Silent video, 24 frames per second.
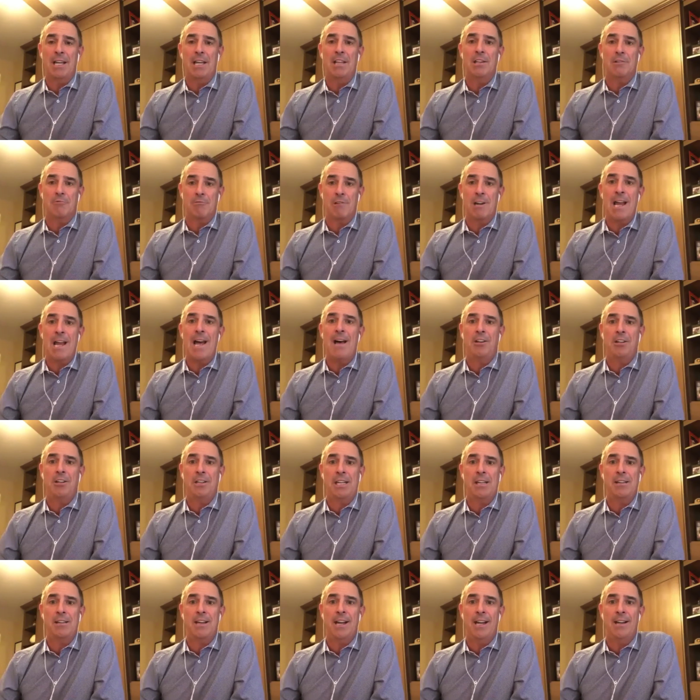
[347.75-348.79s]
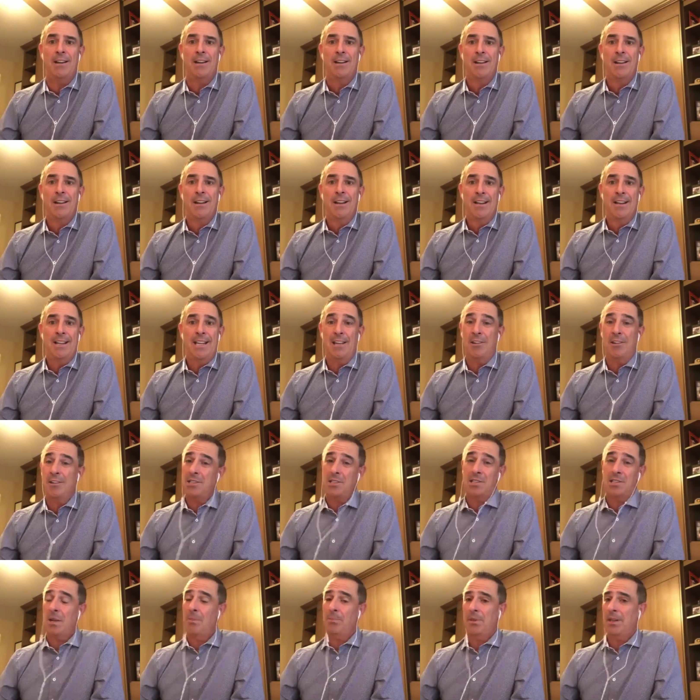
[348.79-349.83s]
And the reality that, this
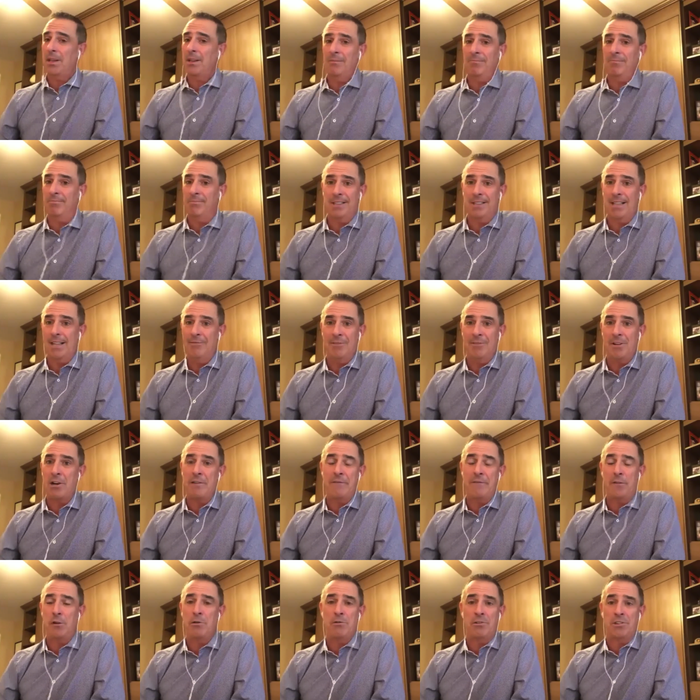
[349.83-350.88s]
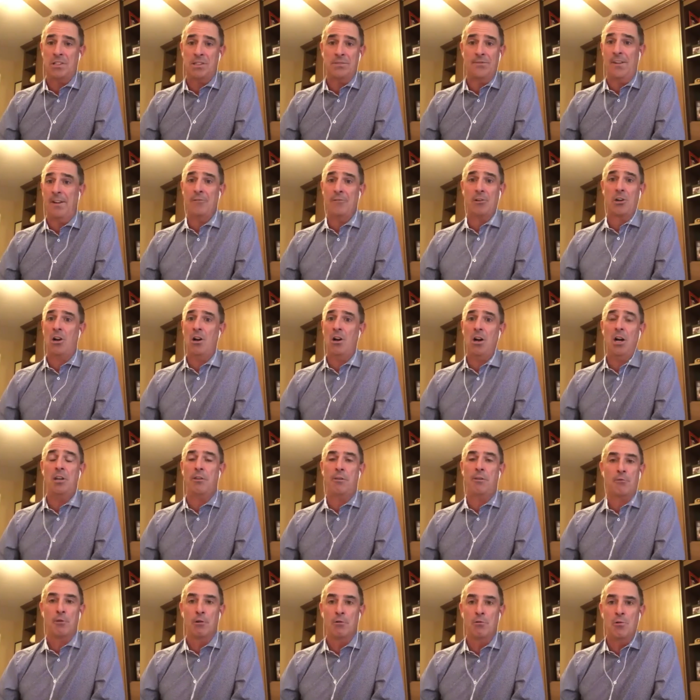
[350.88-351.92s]
is something that very few of us have ever gone
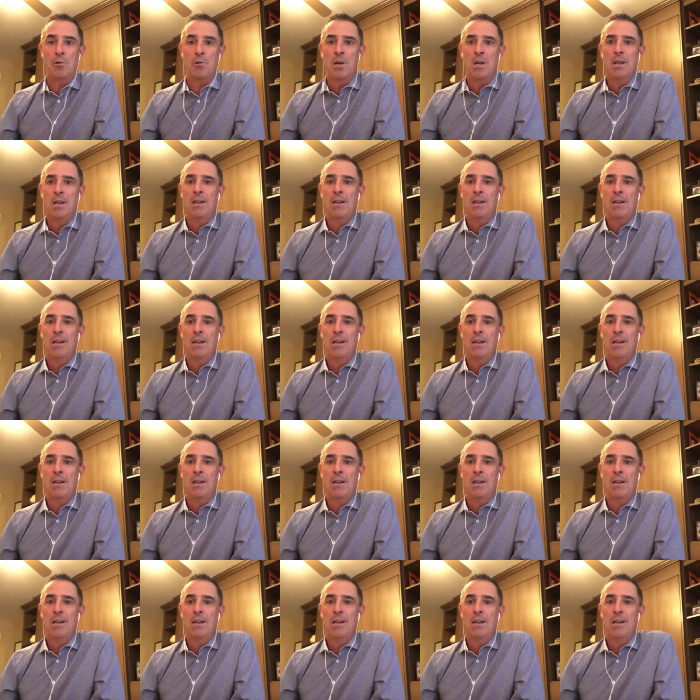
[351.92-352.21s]
through,